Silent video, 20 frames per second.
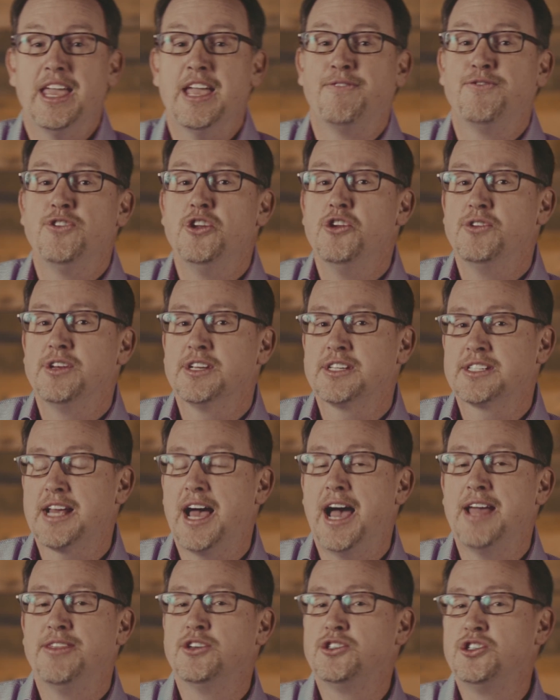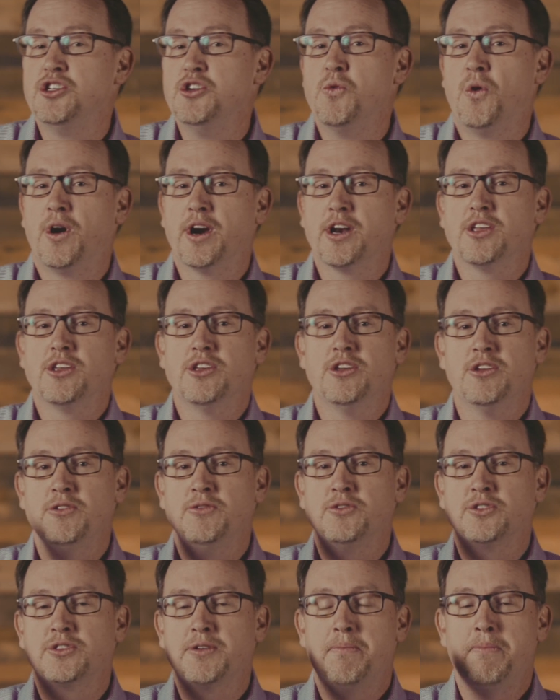if you decide that you want to
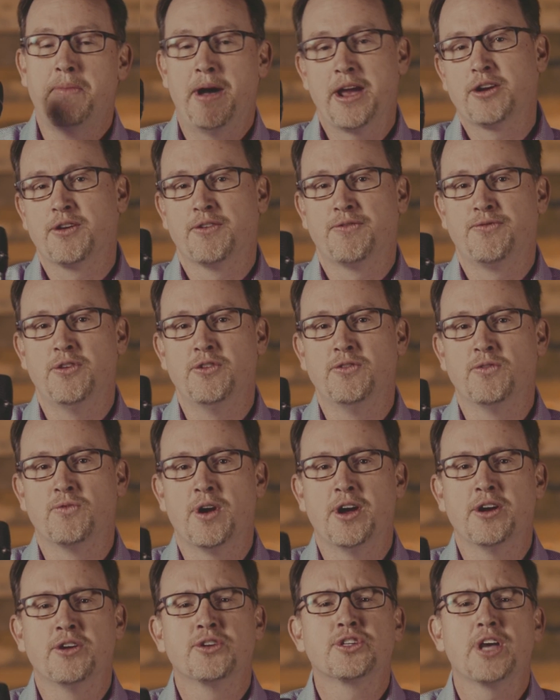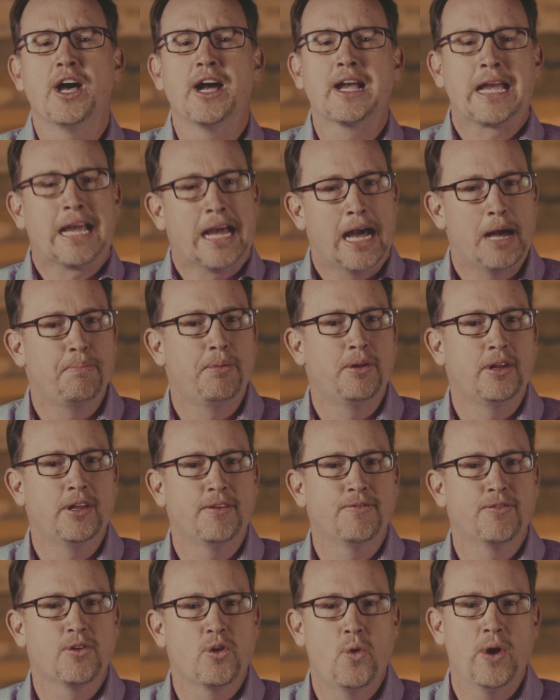use microphone runners, a couple
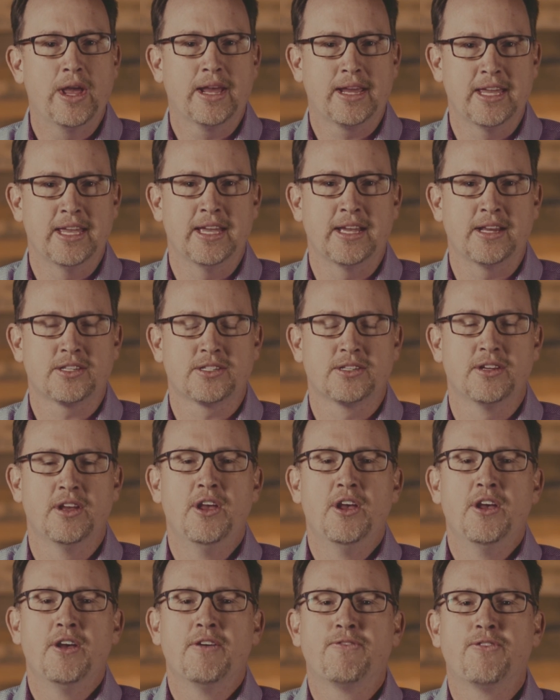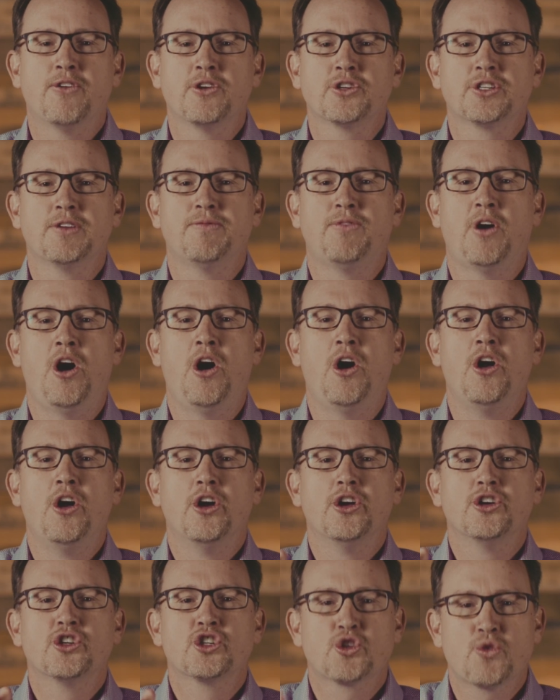of quick hints. First of
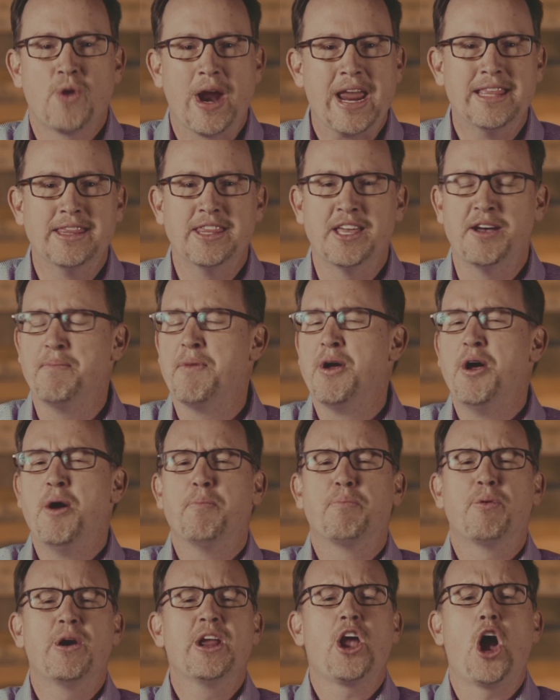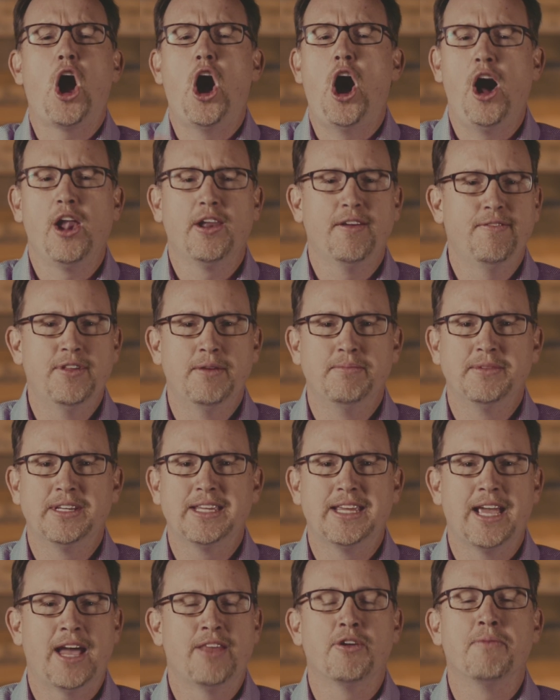all, train them. Bring all of them
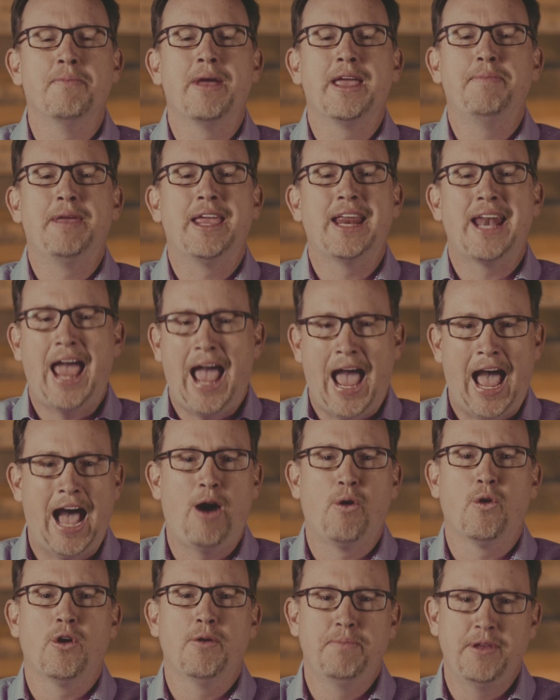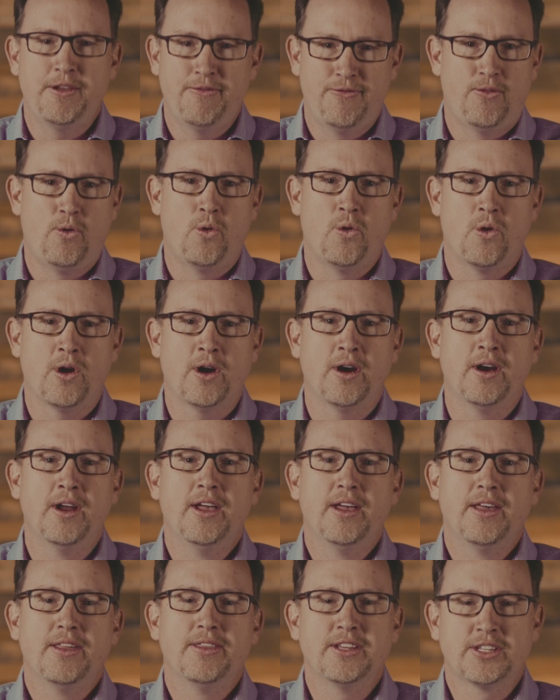together maybe an hour before
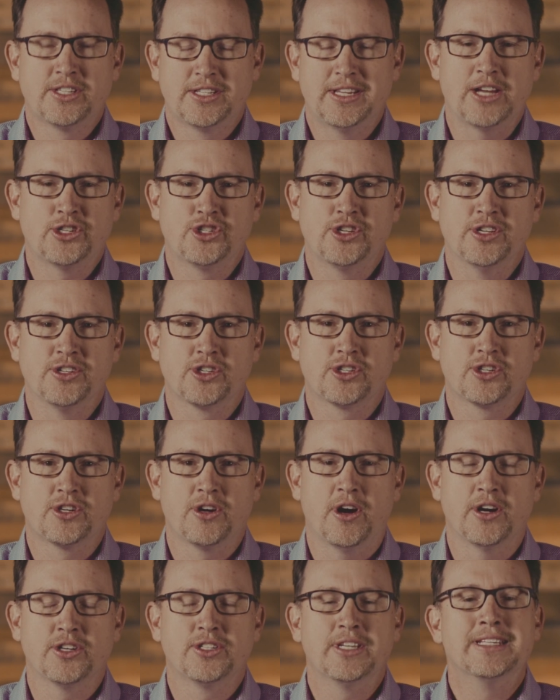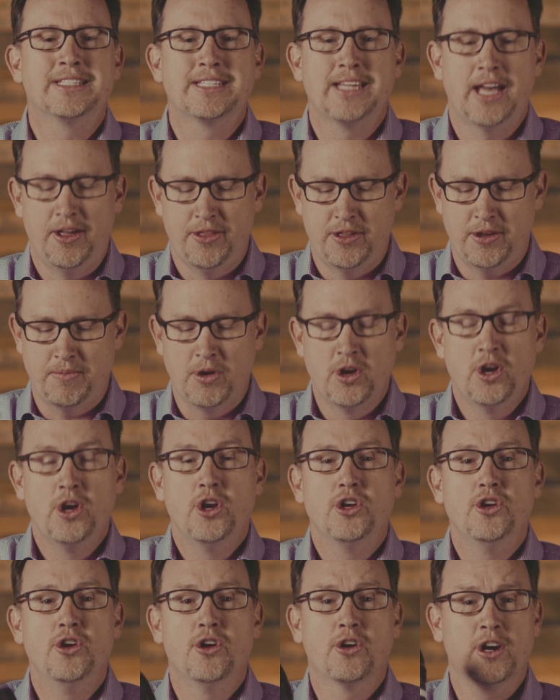the session starts and tell them
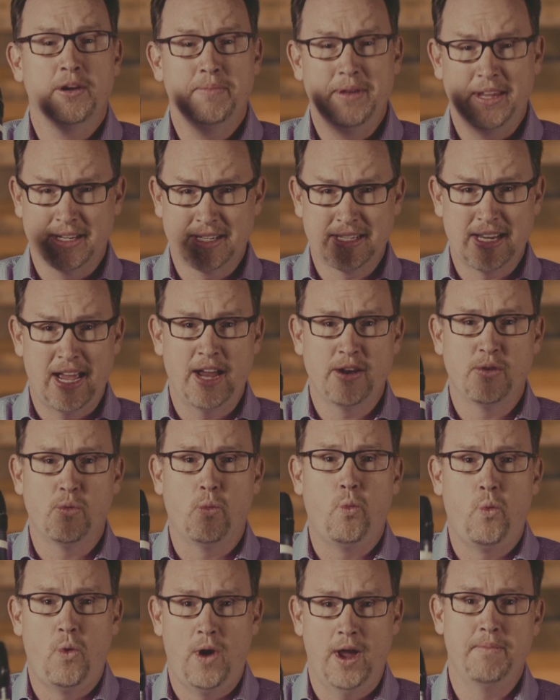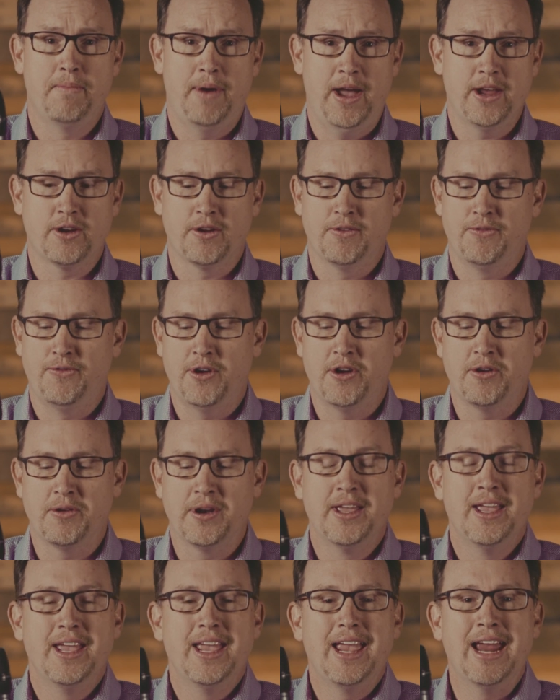you're going to be assigned one microphone
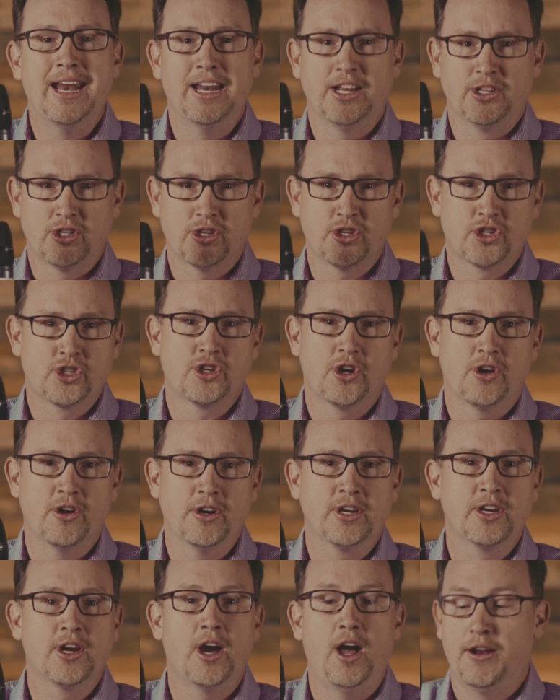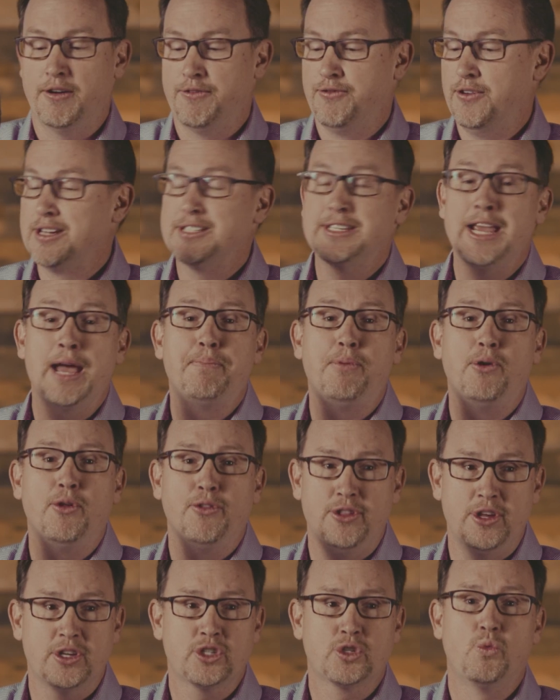and it's a certain color. For example,
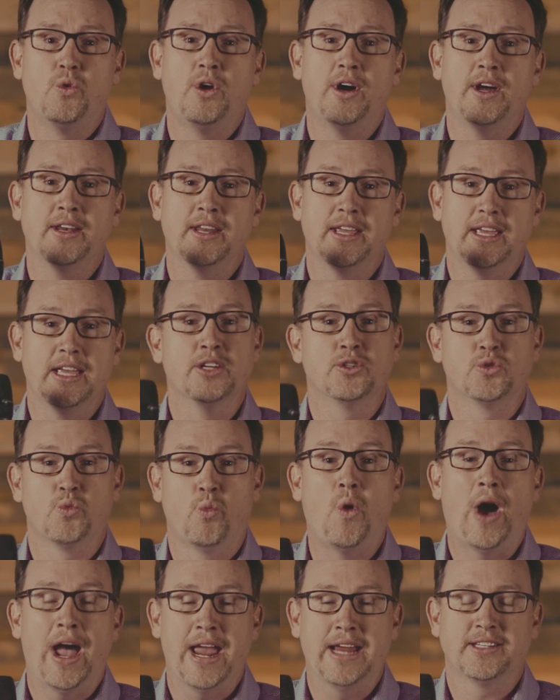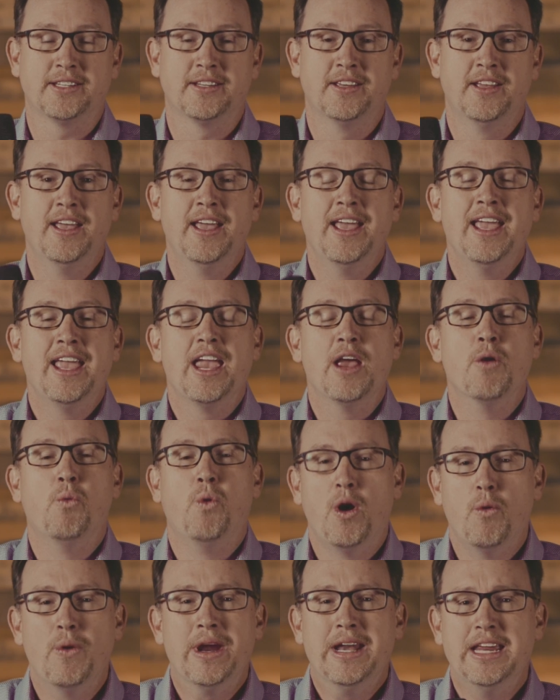this one is white. And
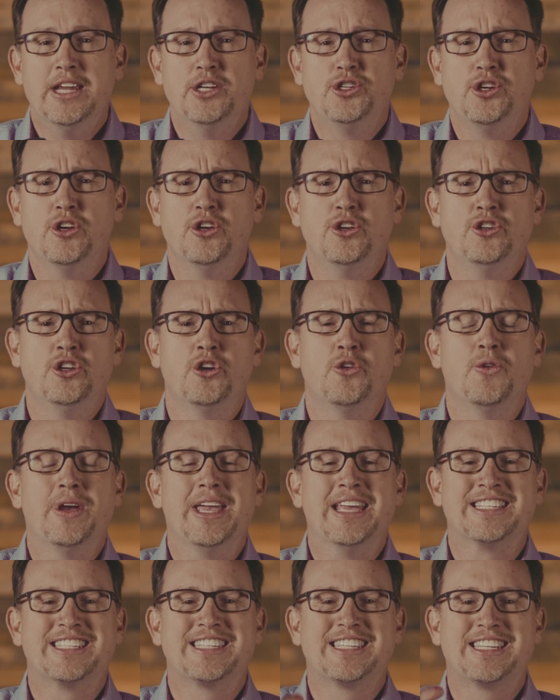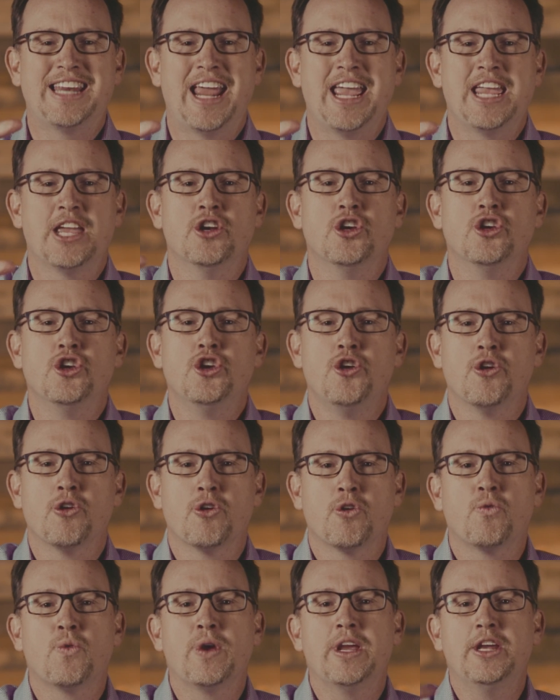what we need you to do is stay in
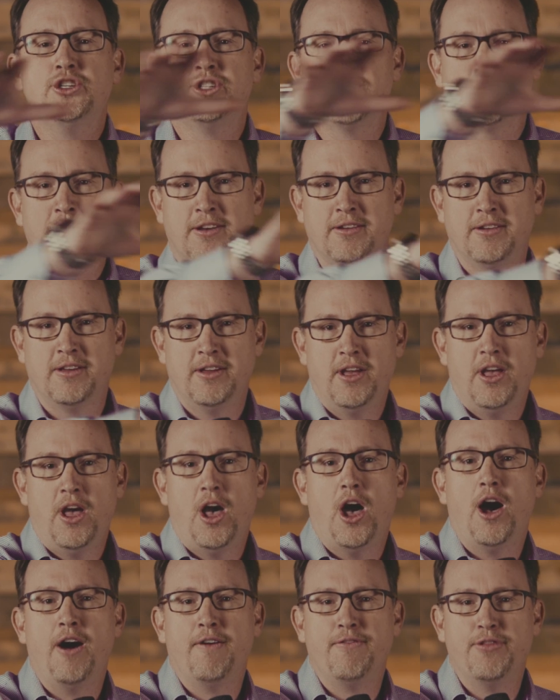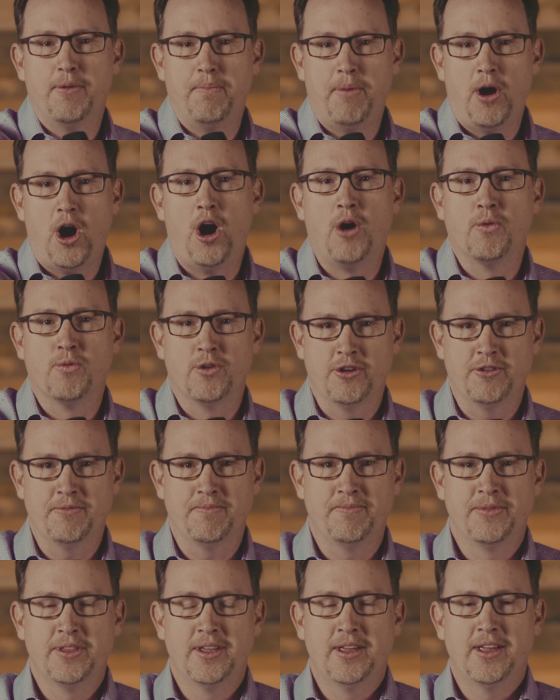your region of the ballroom.